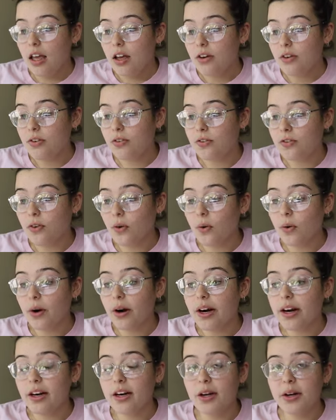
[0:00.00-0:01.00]

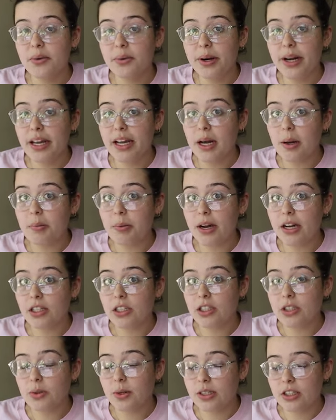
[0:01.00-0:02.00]
4 reading
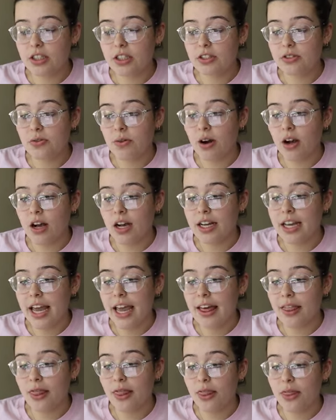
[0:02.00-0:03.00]
comprehension questions wrong
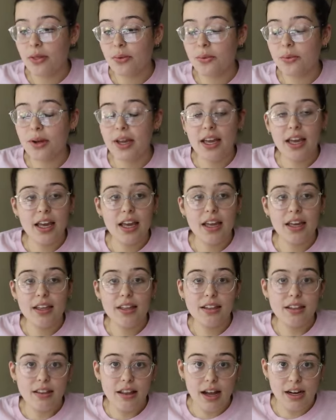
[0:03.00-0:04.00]
and 3
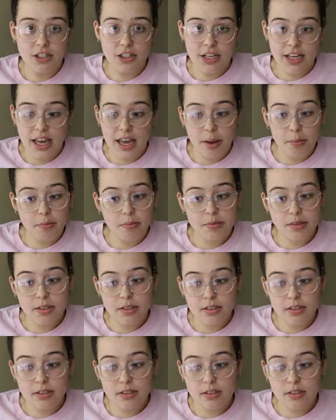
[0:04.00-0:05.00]
logic
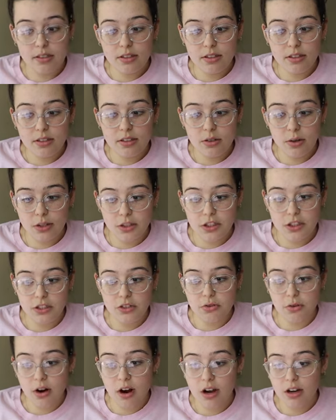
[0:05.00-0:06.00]
games
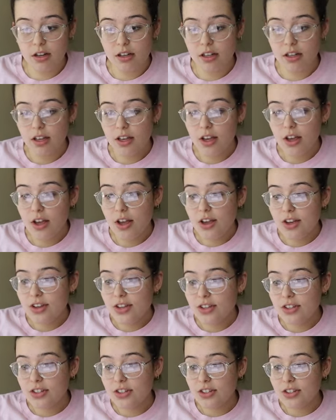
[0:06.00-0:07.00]
questions wrong.
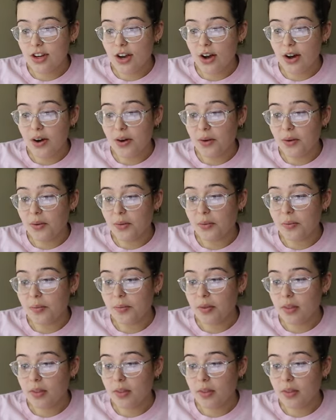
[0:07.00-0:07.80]
So,